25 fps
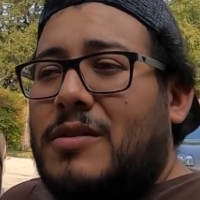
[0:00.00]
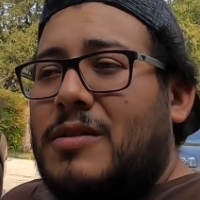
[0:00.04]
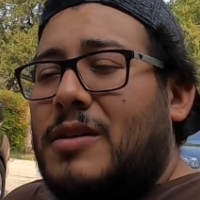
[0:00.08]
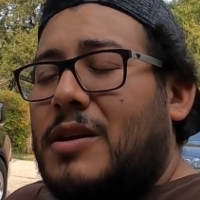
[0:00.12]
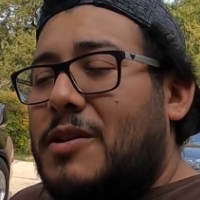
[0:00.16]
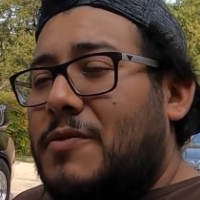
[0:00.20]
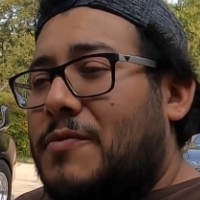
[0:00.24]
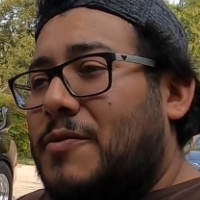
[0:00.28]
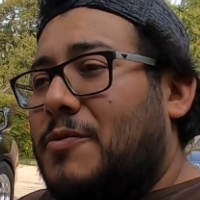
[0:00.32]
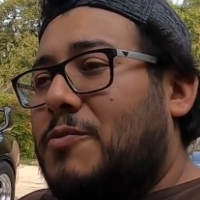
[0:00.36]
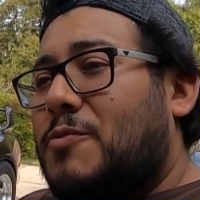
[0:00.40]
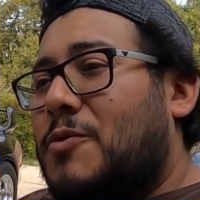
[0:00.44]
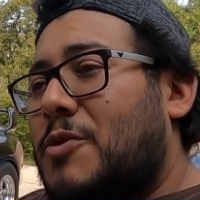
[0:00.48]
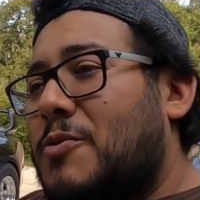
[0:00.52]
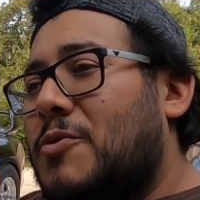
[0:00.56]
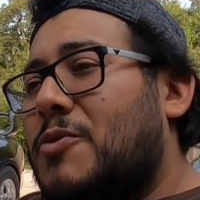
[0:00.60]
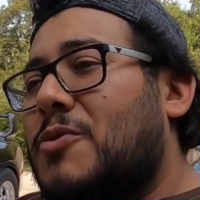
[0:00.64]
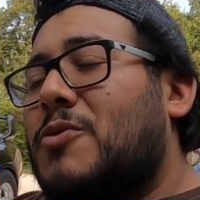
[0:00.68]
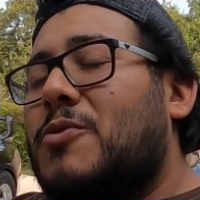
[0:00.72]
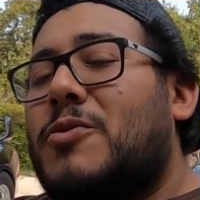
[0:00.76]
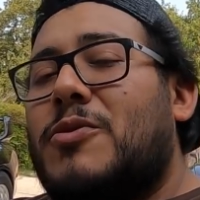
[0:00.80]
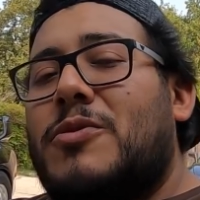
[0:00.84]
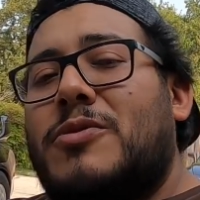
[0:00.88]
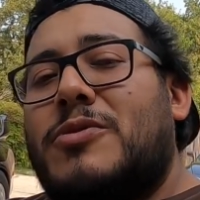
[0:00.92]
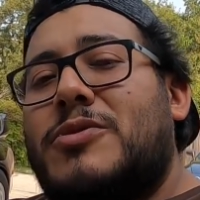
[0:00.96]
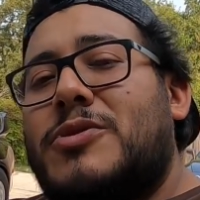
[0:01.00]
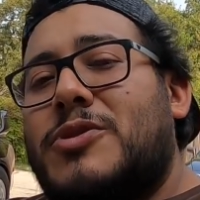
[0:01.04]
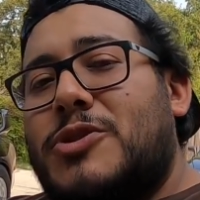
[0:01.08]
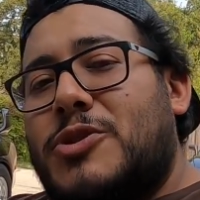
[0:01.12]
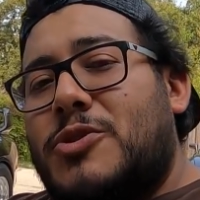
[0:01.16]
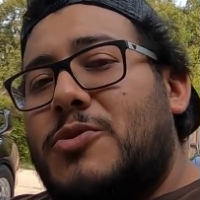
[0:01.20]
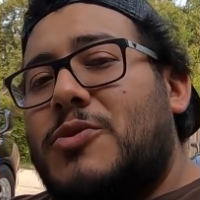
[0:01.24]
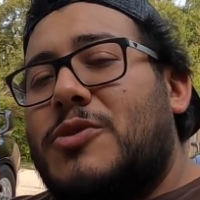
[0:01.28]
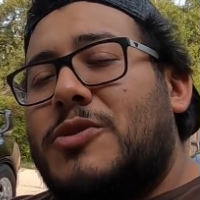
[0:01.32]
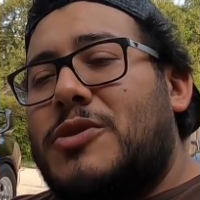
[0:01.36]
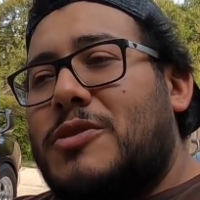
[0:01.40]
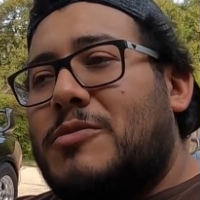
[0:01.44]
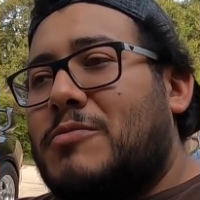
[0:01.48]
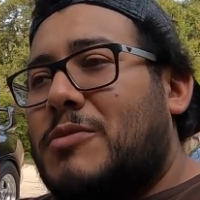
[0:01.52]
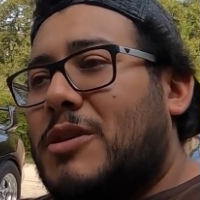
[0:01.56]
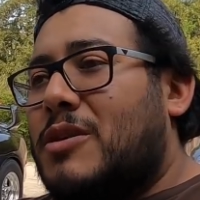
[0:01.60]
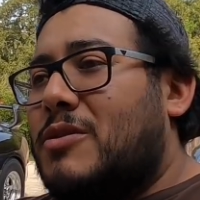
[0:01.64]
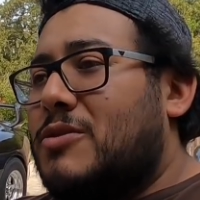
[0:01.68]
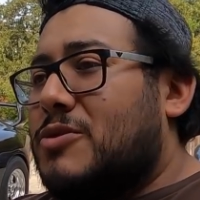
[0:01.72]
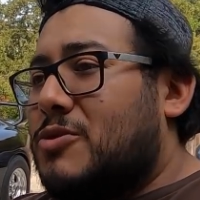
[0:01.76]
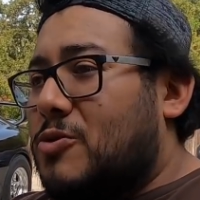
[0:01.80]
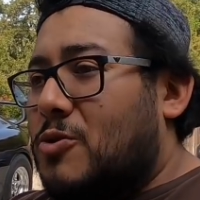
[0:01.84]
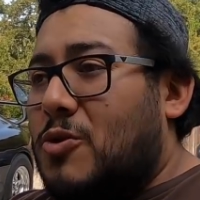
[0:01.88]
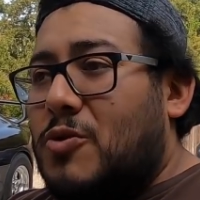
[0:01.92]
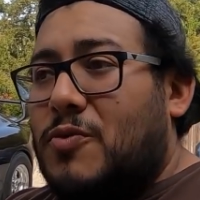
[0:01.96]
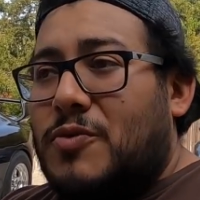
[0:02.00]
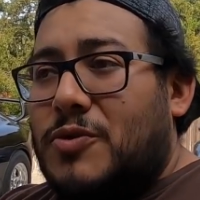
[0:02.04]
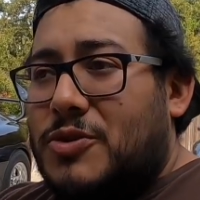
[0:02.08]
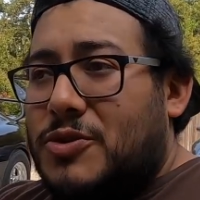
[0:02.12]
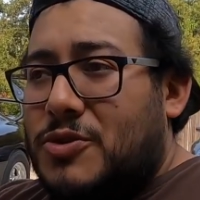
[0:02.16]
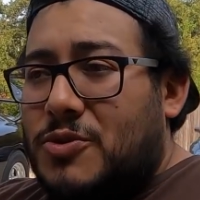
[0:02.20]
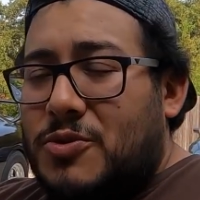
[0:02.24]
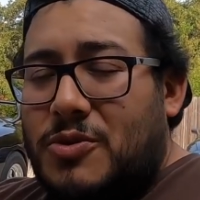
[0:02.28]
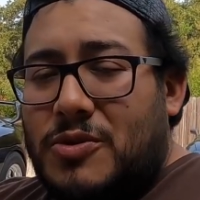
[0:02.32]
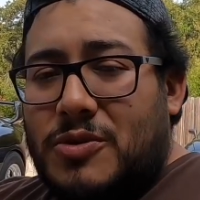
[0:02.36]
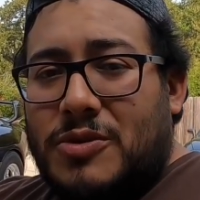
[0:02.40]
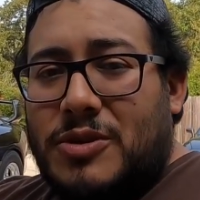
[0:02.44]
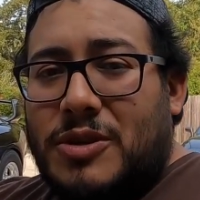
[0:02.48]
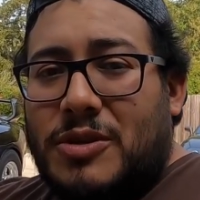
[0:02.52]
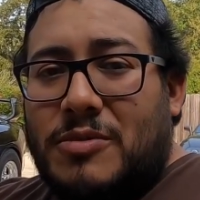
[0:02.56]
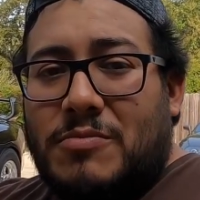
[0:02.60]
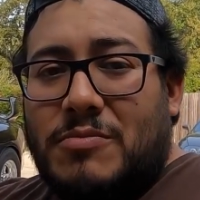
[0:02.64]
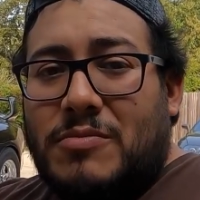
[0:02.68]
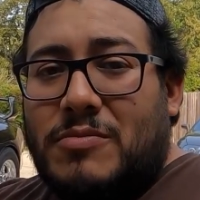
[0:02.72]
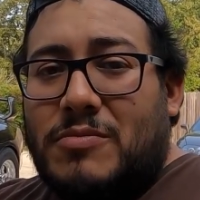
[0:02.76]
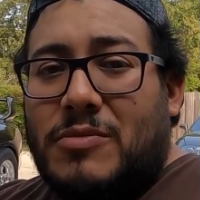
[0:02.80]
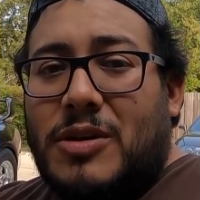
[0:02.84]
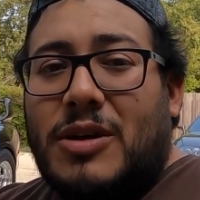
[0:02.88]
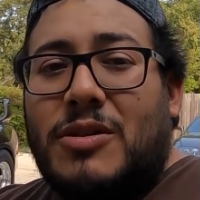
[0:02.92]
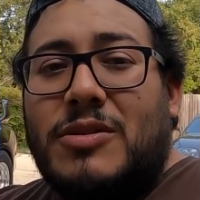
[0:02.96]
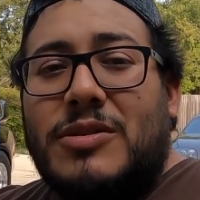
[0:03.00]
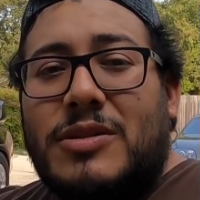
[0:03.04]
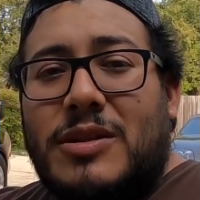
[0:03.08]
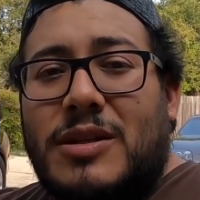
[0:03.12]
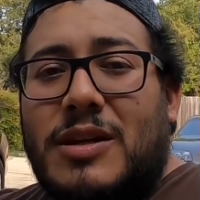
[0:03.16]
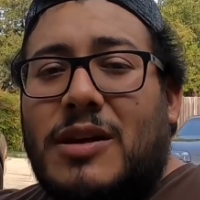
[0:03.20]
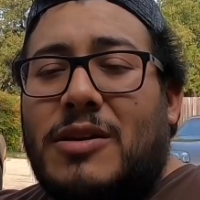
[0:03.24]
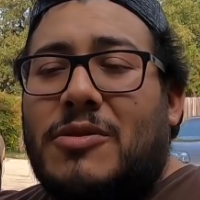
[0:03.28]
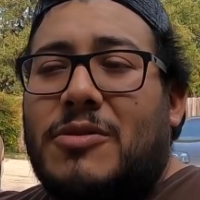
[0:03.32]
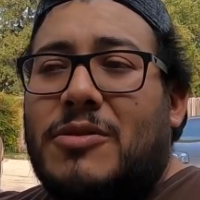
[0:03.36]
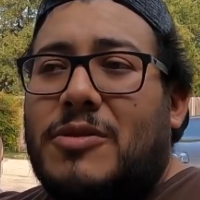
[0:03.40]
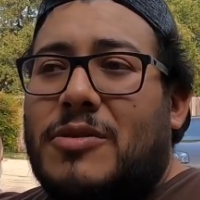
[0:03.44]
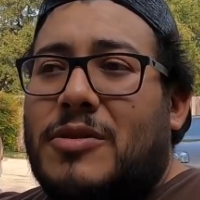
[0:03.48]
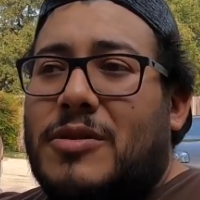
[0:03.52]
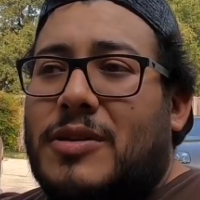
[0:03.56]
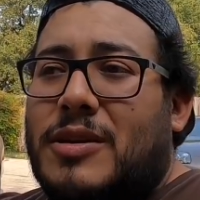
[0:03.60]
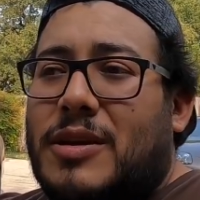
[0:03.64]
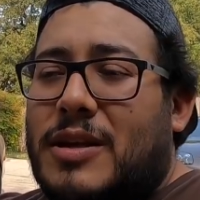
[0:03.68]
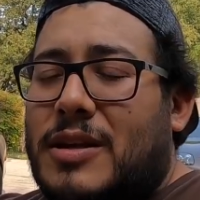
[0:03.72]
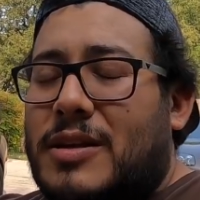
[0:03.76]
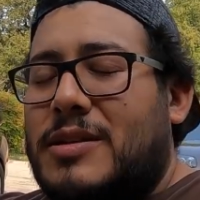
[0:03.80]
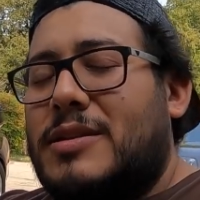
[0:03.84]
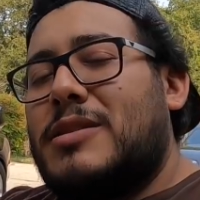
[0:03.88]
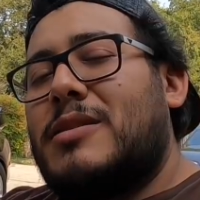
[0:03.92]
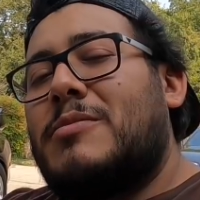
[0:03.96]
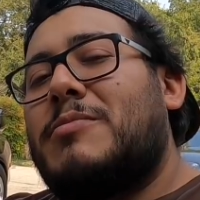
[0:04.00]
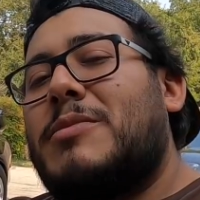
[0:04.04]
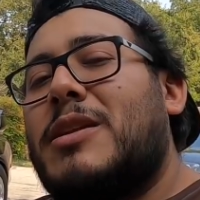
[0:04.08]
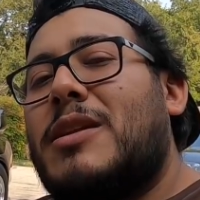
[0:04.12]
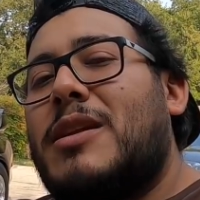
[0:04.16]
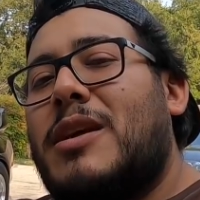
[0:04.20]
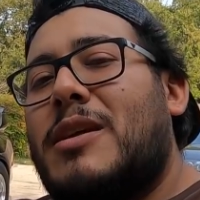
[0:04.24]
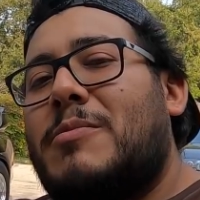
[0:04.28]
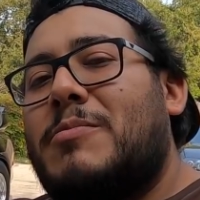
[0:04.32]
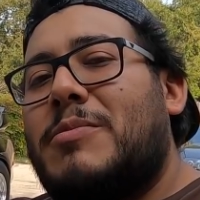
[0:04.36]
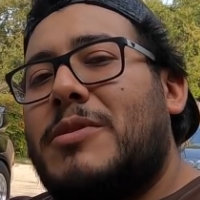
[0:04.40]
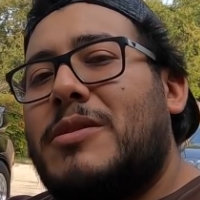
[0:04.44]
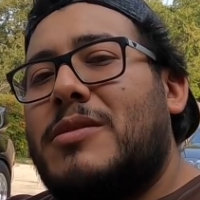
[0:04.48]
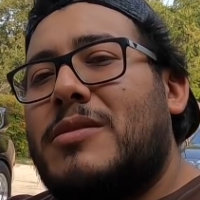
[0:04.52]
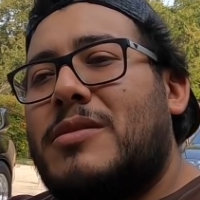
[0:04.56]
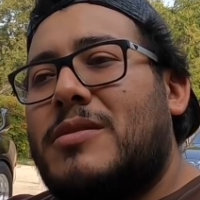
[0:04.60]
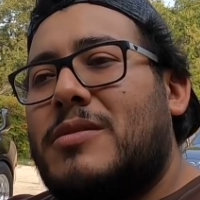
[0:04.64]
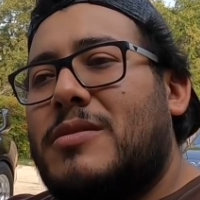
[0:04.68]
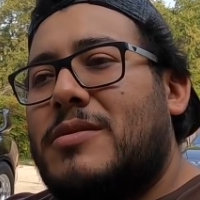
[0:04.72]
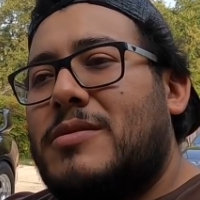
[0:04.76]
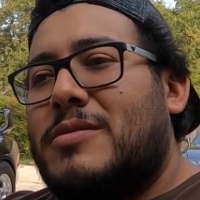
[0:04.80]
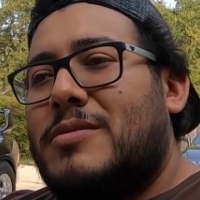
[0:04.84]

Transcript: If we were going 200 miles or over 200 miles an hour and something happened,